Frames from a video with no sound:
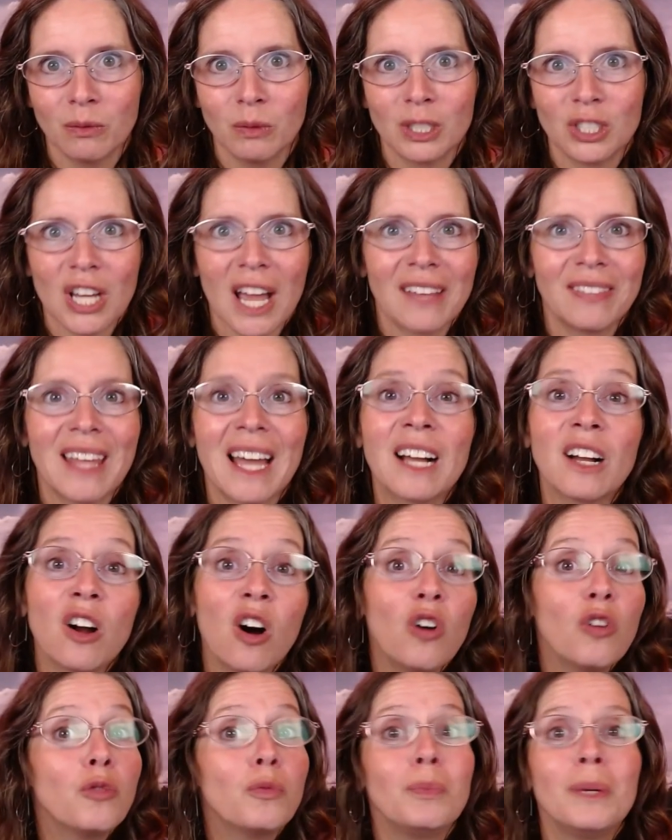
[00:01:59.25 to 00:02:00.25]
which had that
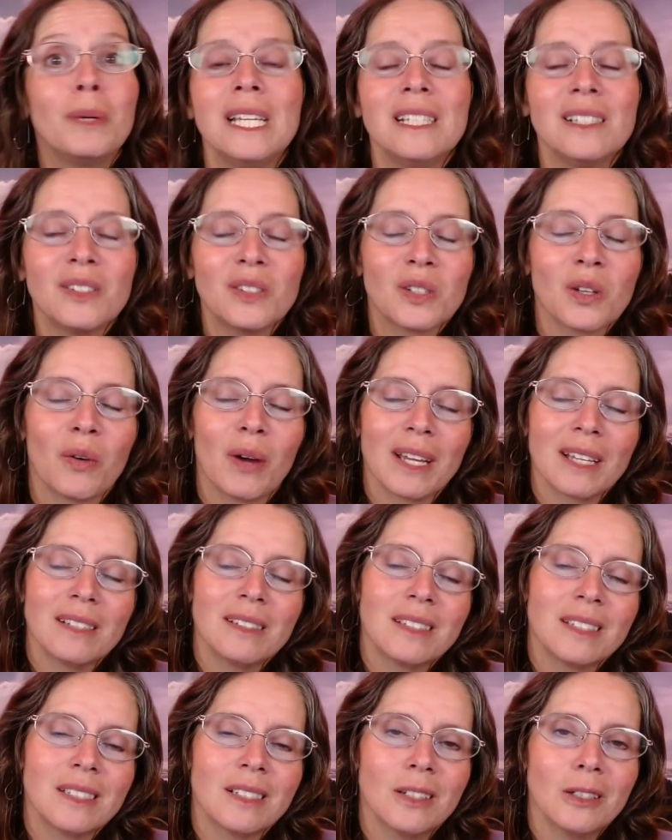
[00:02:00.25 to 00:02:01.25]
golf piece. So I
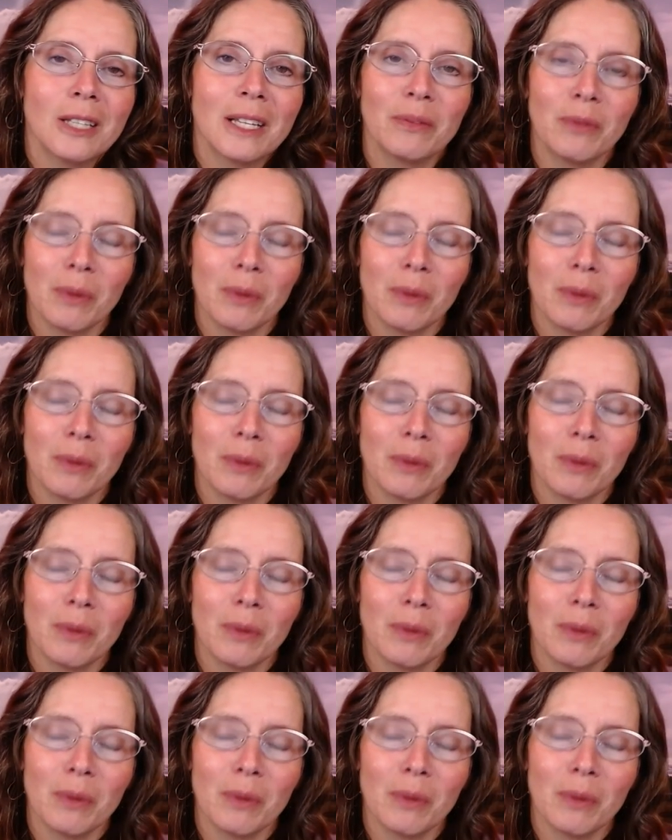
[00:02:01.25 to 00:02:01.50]
could still live a